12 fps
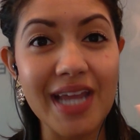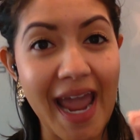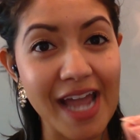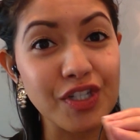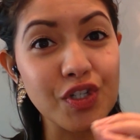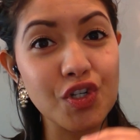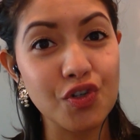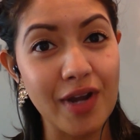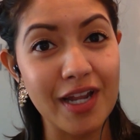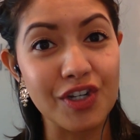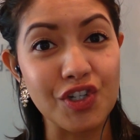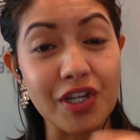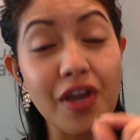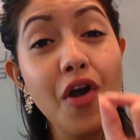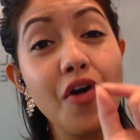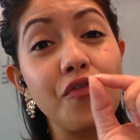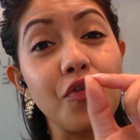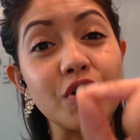and strategy
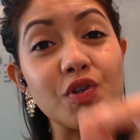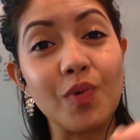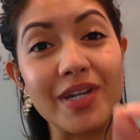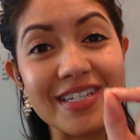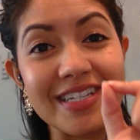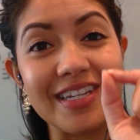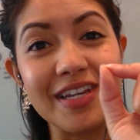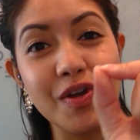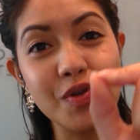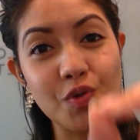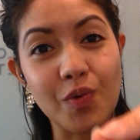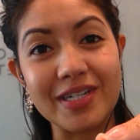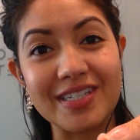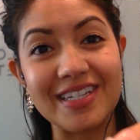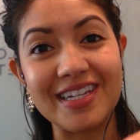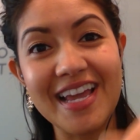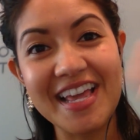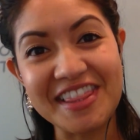for
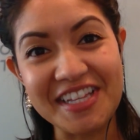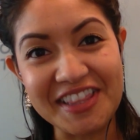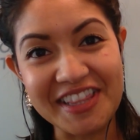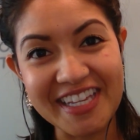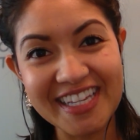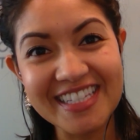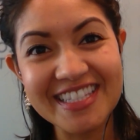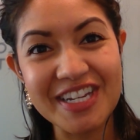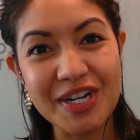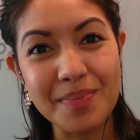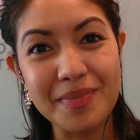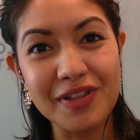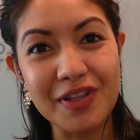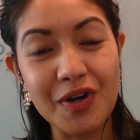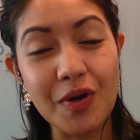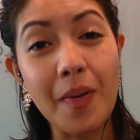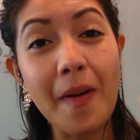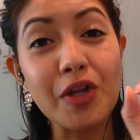2020. The link is here
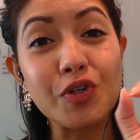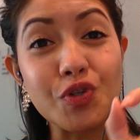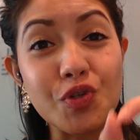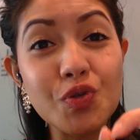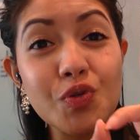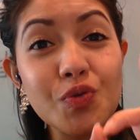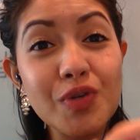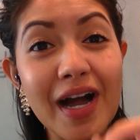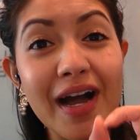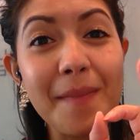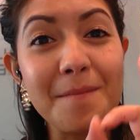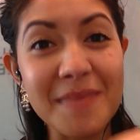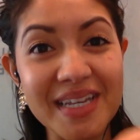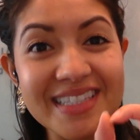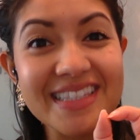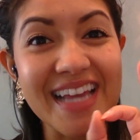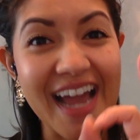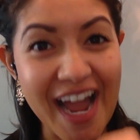below. Do not
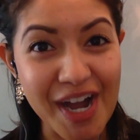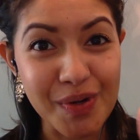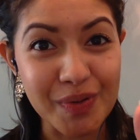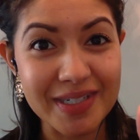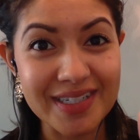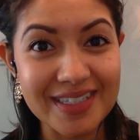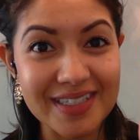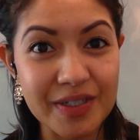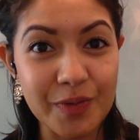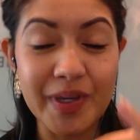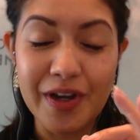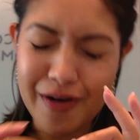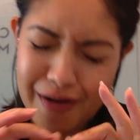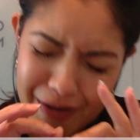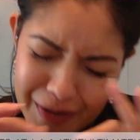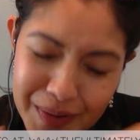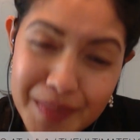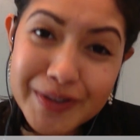miss out. We are
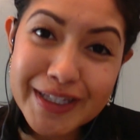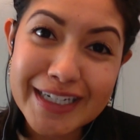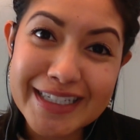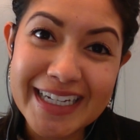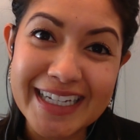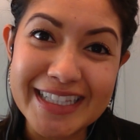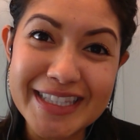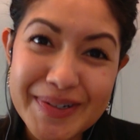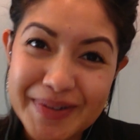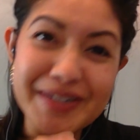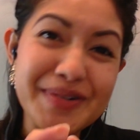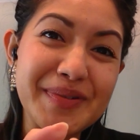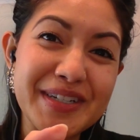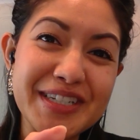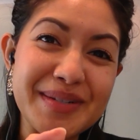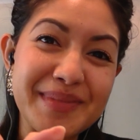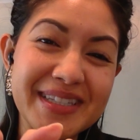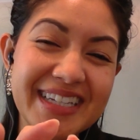almost out of tickets, so I don't want you
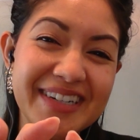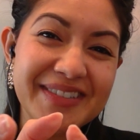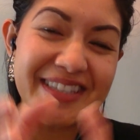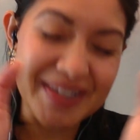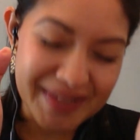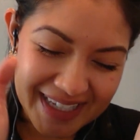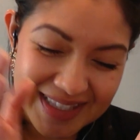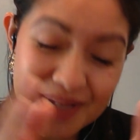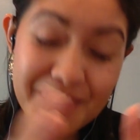to miss out. So yes,